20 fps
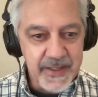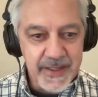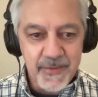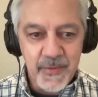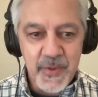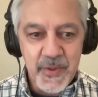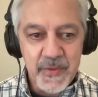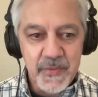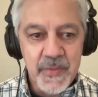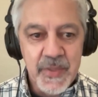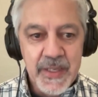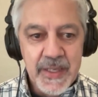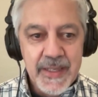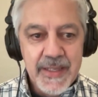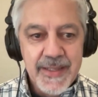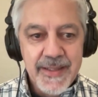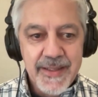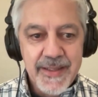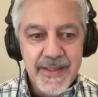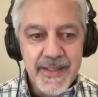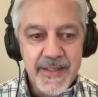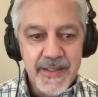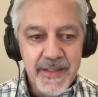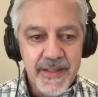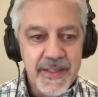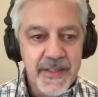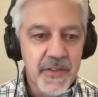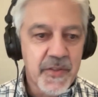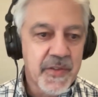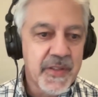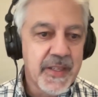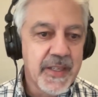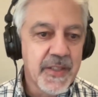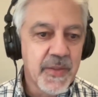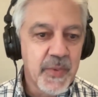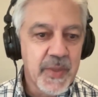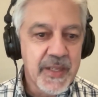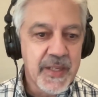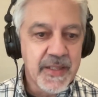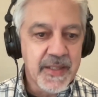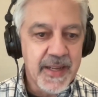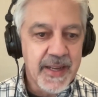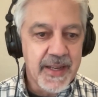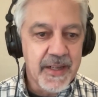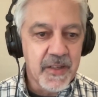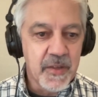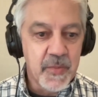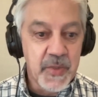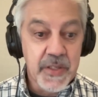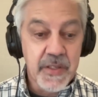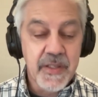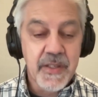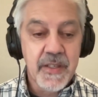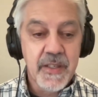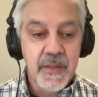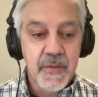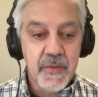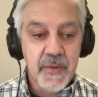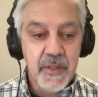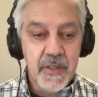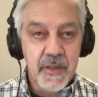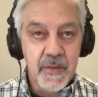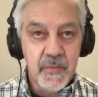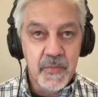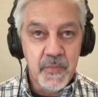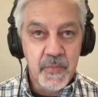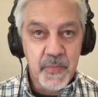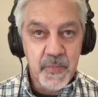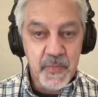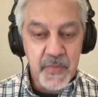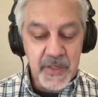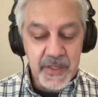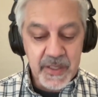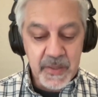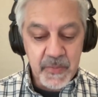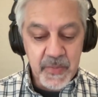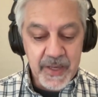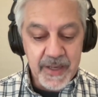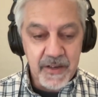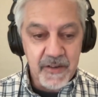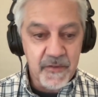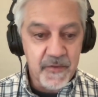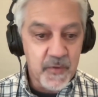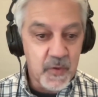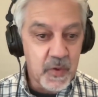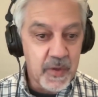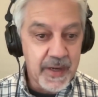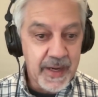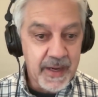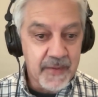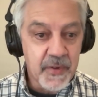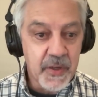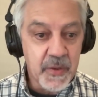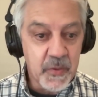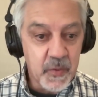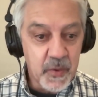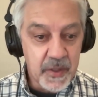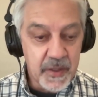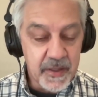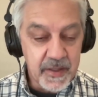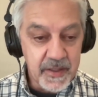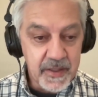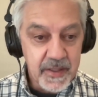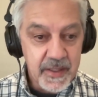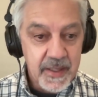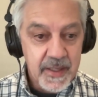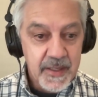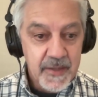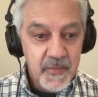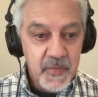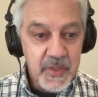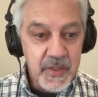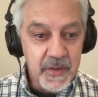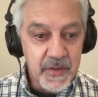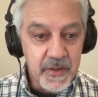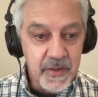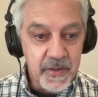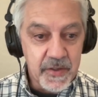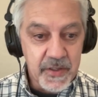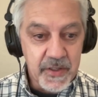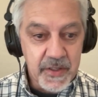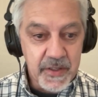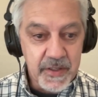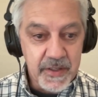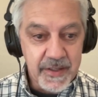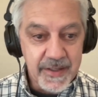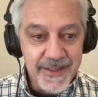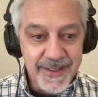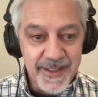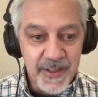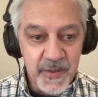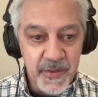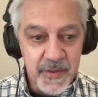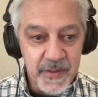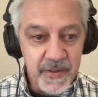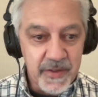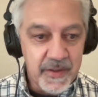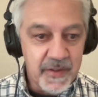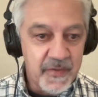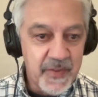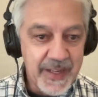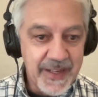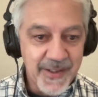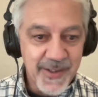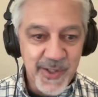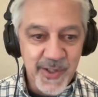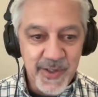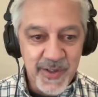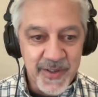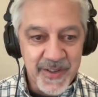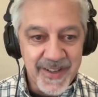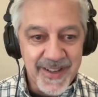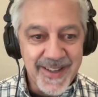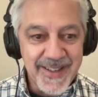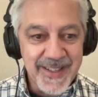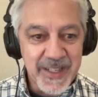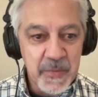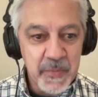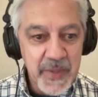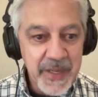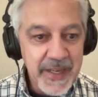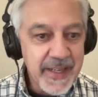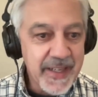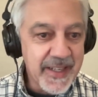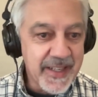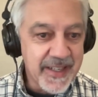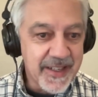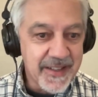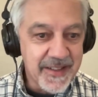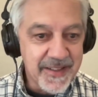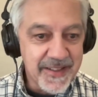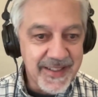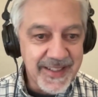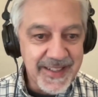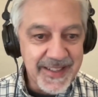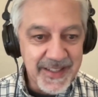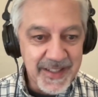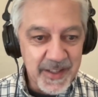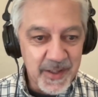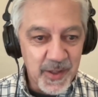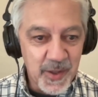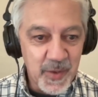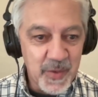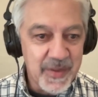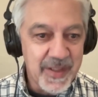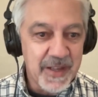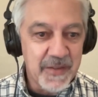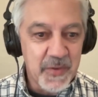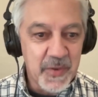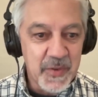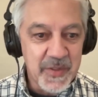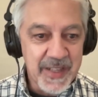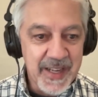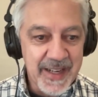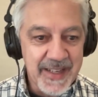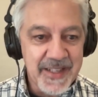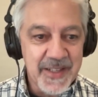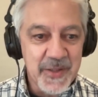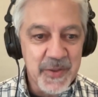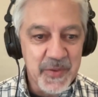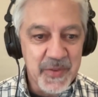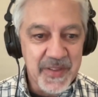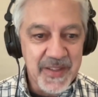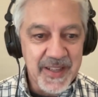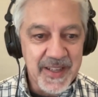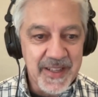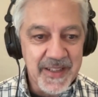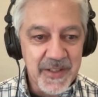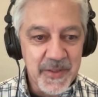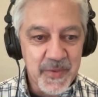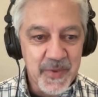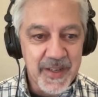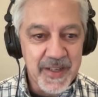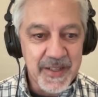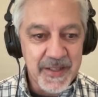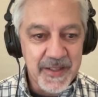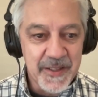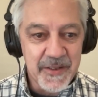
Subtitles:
said these are things we can tackle because it's better for everyone. There's the vendors are not competing on these low level technical things, right?